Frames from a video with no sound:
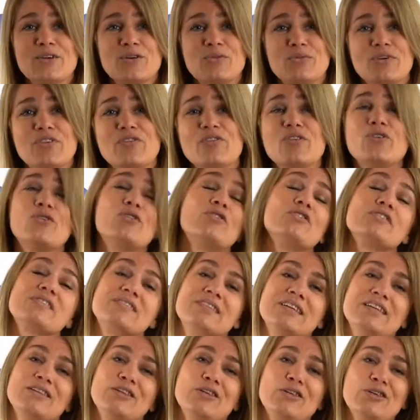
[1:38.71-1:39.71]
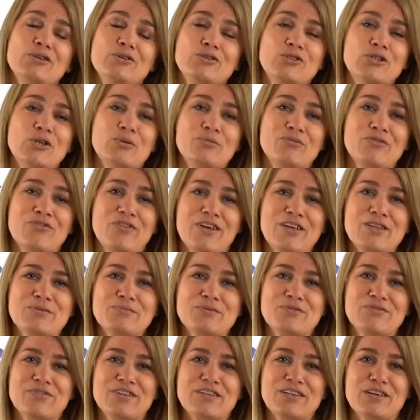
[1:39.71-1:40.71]
We've all seen the YouTube and
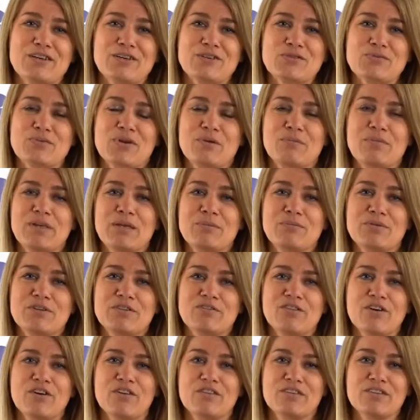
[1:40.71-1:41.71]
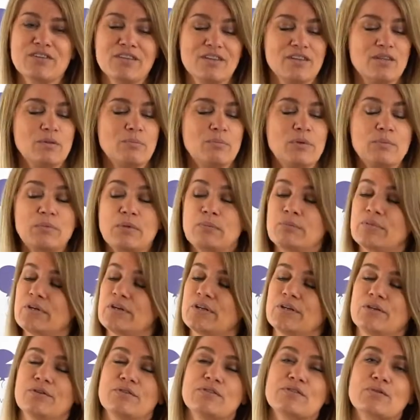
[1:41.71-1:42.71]
Facebook videos where people have got the bubble
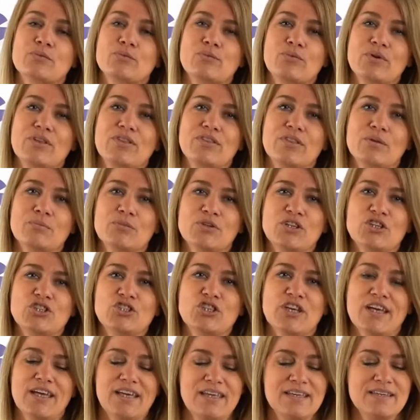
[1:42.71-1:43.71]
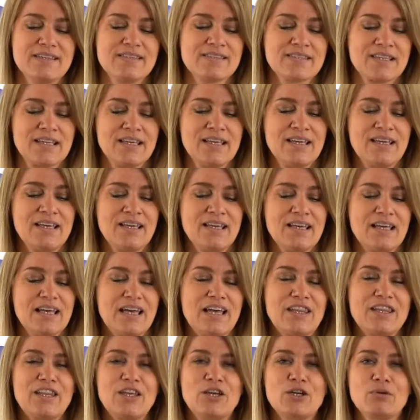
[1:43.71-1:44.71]
balloons with the money chains
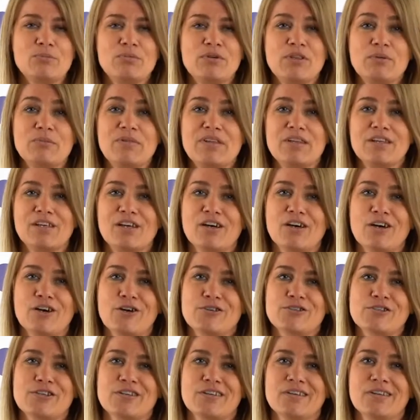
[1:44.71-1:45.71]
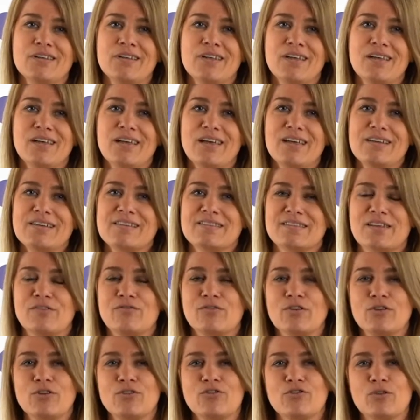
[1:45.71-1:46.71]
and they open them in the garden and
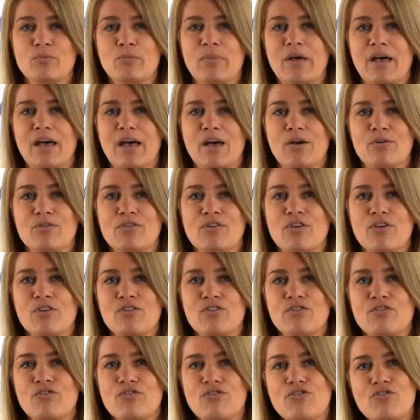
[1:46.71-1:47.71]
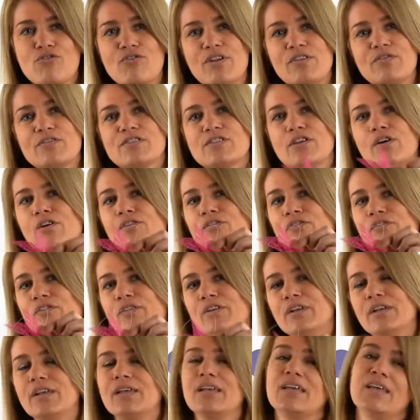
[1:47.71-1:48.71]
several £100 drifts off
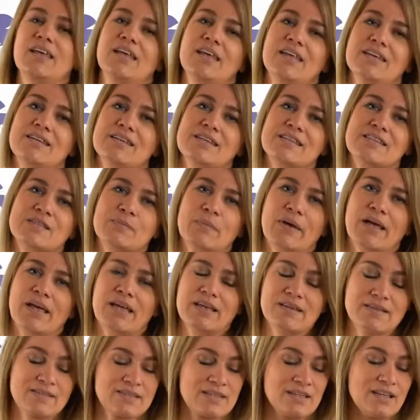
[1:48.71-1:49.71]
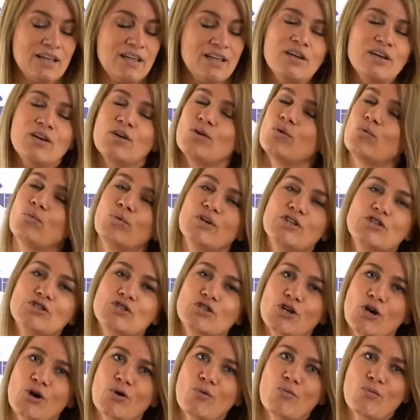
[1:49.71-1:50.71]
into space. We
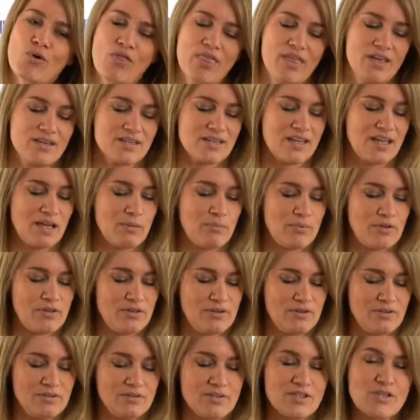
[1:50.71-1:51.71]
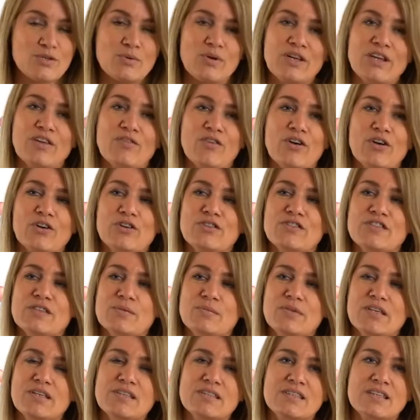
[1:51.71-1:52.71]
don't want that to happen to any of our
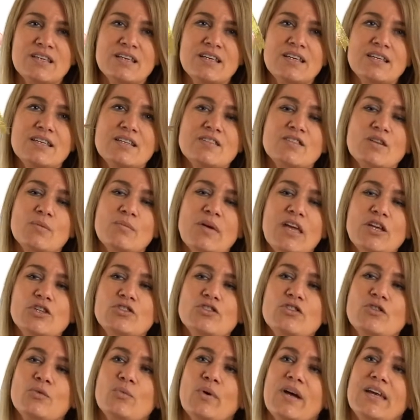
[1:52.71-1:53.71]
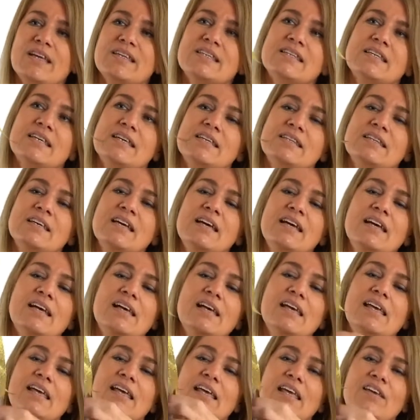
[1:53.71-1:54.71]
customers, so make sure they're weighted,
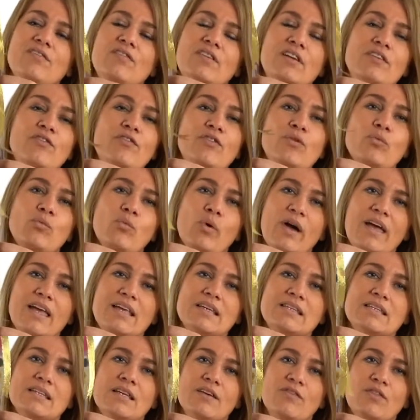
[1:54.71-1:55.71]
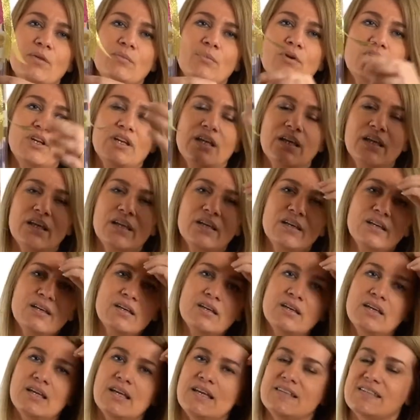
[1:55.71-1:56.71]
even if the weight of the money
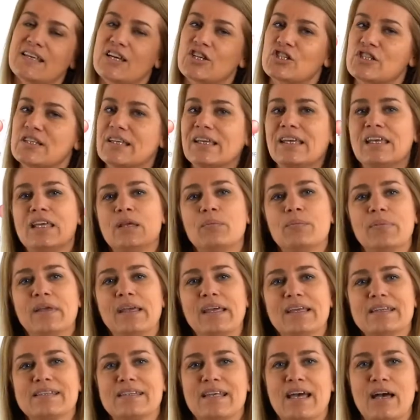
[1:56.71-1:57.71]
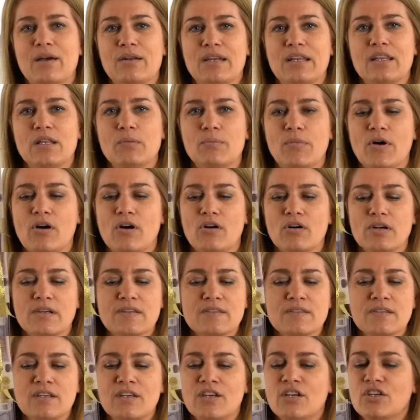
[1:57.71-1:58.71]
is actually keeping it down in the
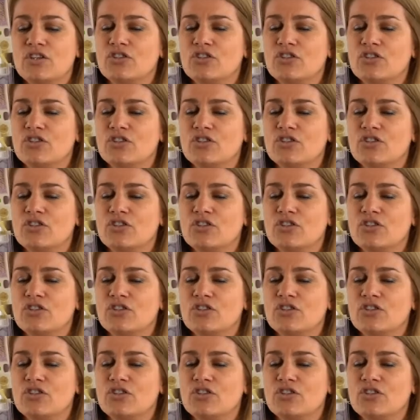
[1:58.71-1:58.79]
box.